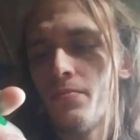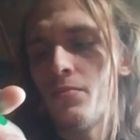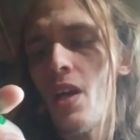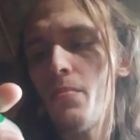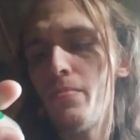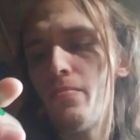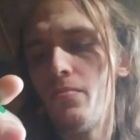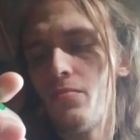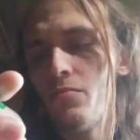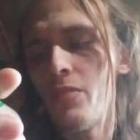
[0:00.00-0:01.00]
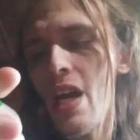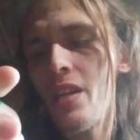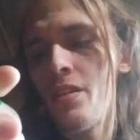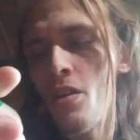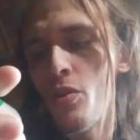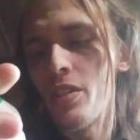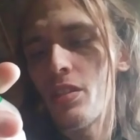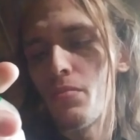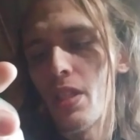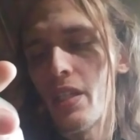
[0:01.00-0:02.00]
not that
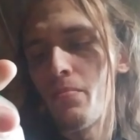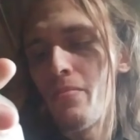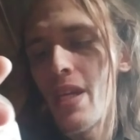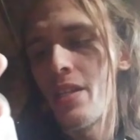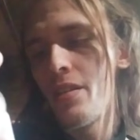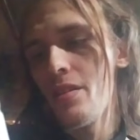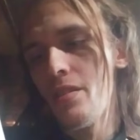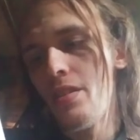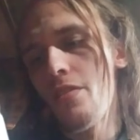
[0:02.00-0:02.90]
noticeably mint